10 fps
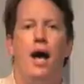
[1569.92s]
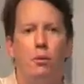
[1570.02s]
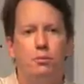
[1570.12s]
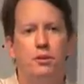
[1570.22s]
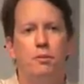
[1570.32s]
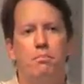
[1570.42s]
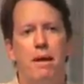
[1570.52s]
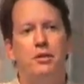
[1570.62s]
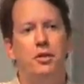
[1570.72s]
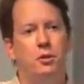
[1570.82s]
helps
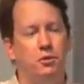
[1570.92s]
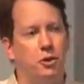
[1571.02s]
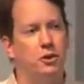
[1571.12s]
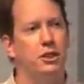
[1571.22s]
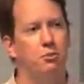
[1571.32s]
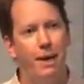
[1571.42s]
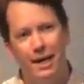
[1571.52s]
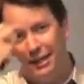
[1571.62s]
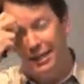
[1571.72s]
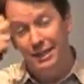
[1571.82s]
make the universe
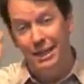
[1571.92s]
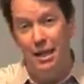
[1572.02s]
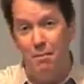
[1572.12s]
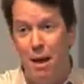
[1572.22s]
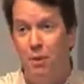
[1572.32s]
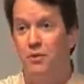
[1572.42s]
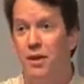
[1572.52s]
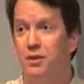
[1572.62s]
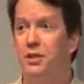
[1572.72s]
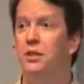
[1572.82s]
expand. It's the amount of
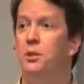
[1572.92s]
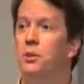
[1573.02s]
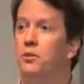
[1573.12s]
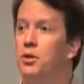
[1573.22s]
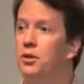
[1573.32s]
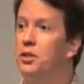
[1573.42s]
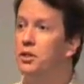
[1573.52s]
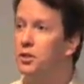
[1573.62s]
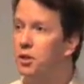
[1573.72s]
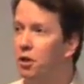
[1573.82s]
energy in the universe that
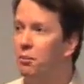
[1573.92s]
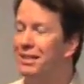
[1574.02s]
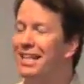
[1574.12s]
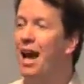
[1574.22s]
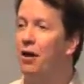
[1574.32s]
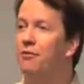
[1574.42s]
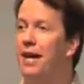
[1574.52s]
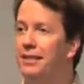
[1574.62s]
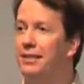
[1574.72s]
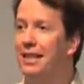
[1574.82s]
determines how
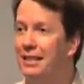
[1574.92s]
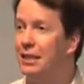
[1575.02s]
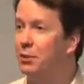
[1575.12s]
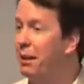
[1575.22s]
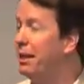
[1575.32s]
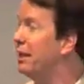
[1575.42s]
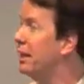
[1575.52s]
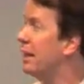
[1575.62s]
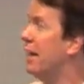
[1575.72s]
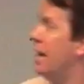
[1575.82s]
fast it's expanding.